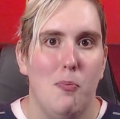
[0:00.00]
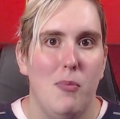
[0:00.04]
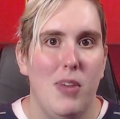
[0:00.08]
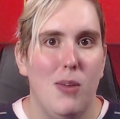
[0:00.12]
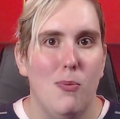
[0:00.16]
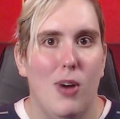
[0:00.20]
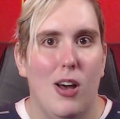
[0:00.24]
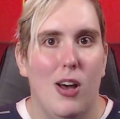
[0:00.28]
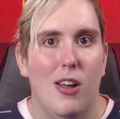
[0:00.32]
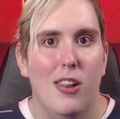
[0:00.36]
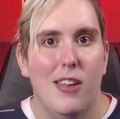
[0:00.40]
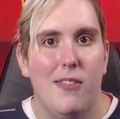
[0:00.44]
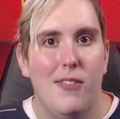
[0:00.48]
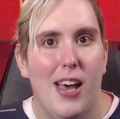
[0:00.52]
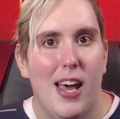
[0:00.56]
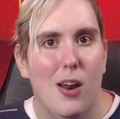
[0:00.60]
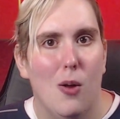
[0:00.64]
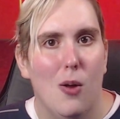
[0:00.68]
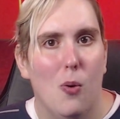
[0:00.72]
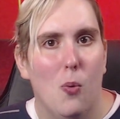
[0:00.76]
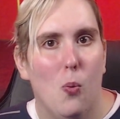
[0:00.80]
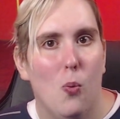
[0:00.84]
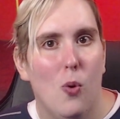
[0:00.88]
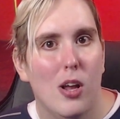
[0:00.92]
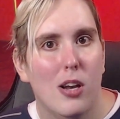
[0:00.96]
Meanwhile, they've
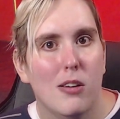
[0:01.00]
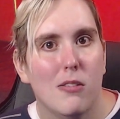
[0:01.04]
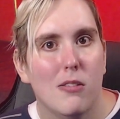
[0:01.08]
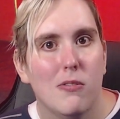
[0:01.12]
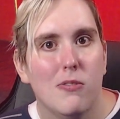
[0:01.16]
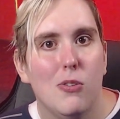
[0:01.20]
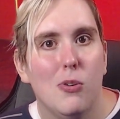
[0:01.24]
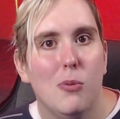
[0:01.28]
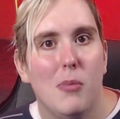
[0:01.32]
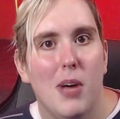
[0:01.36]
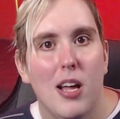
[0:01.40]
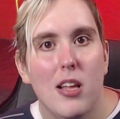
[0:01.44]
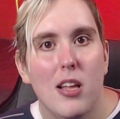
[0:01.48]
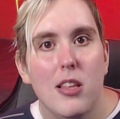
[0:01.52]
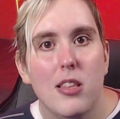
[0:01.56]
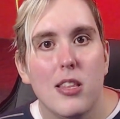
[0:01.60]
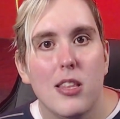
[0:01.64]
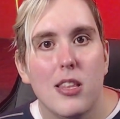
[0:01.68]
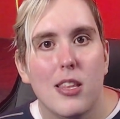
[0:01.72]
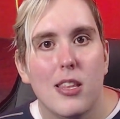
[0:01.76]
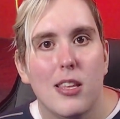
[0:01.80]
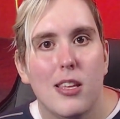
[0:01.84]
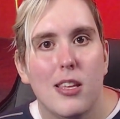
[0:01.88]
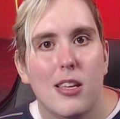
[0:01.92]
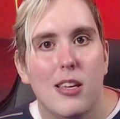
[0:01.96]
had a wonderful
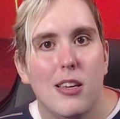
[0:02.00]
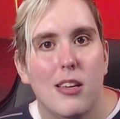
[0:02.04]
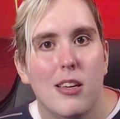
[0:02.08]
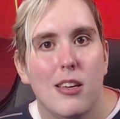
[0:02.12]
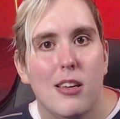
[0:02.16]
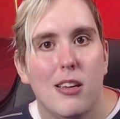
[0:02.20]
month.